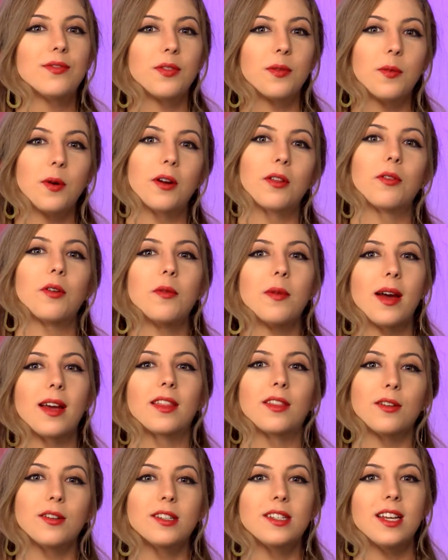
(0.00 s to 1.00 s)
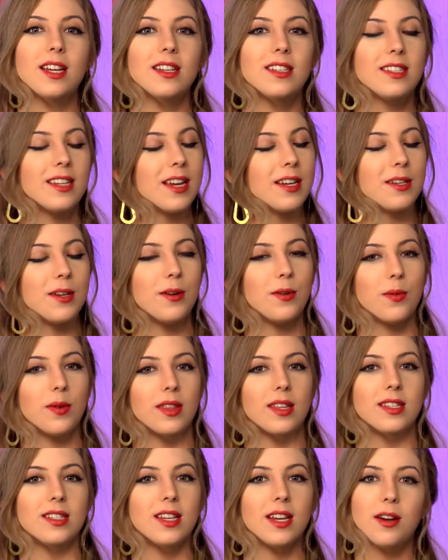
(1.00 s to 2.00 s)
for more Throwback Thursday. Stay tuned
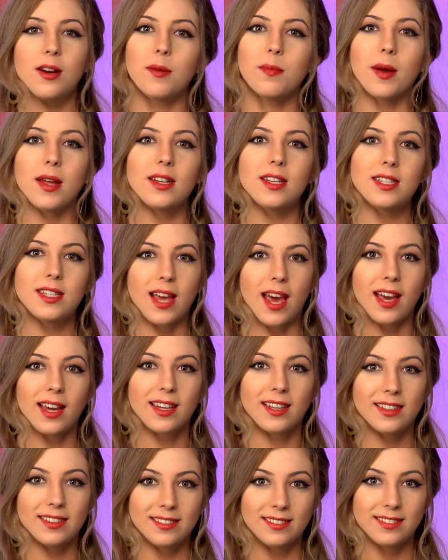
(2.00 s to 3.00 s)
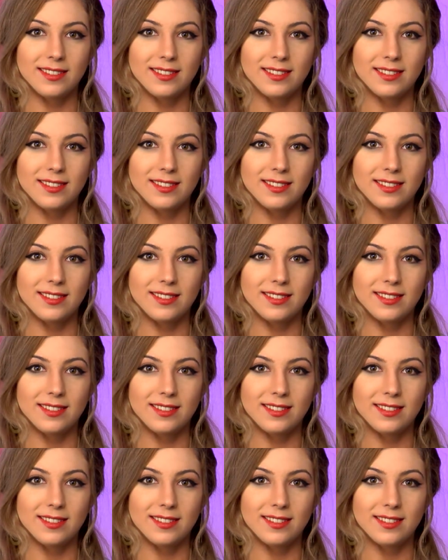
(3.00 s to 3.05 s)
with us here at Pentatech.